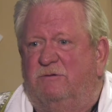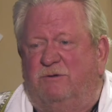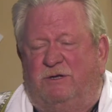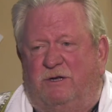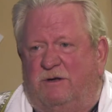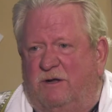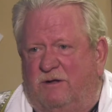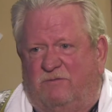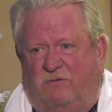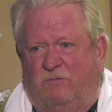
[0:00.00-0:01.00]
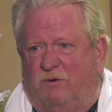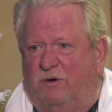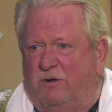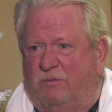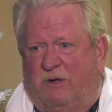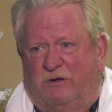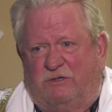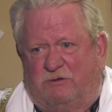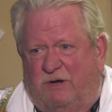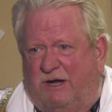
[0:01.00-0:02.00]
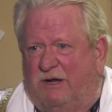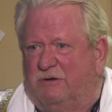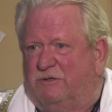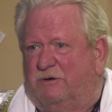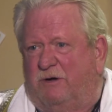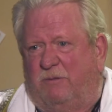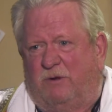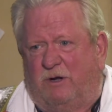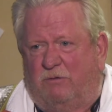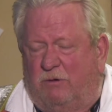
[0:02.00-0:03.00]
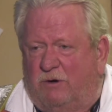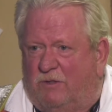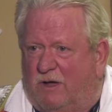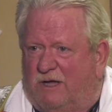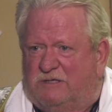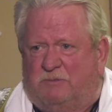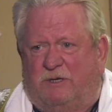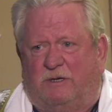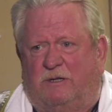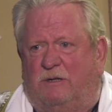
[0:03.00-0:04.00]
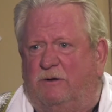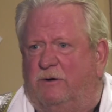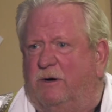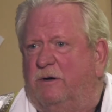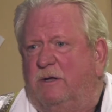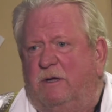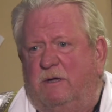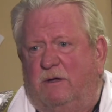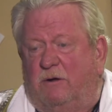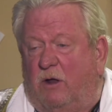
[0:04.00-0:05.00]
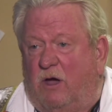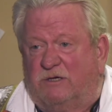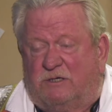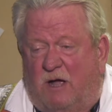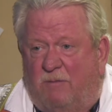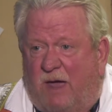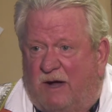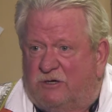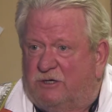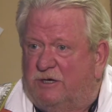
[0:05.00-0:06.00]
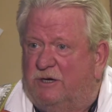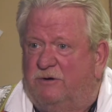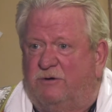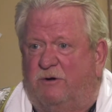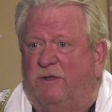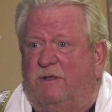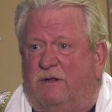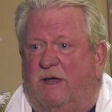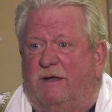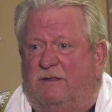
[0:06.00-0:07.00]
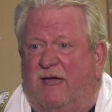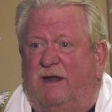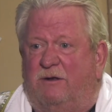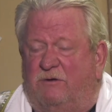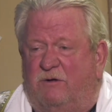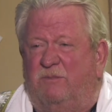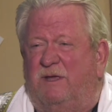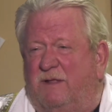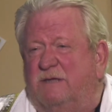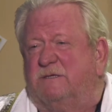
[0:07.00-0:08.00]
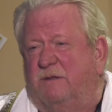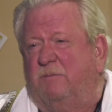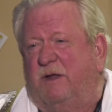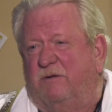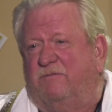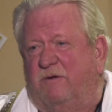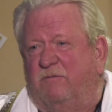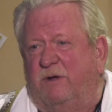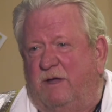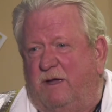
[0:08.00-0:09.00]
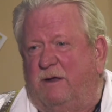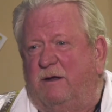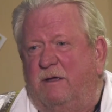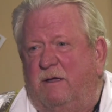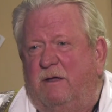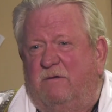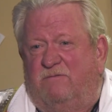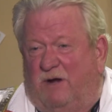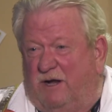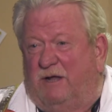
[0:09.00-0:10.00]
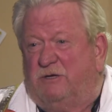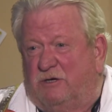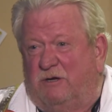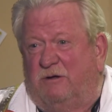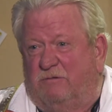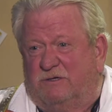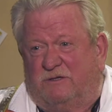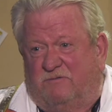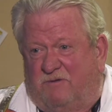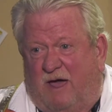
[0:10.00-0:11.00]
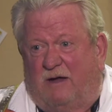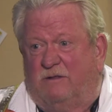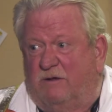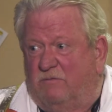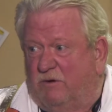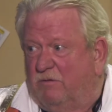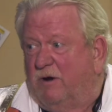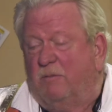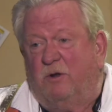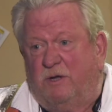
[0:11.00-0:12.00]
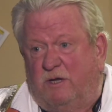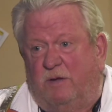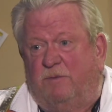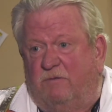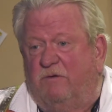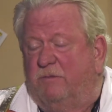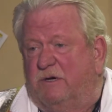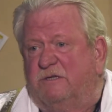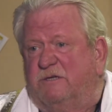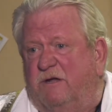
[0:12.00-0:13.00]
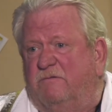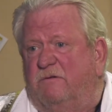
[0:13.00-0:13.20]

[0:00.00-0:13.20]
we didn't have to worry about strains or anybody going to the hospital or a lost time accident or anything like that. And to me, that's the benefit we had financially, was the fact that we were able to keep everybody safe.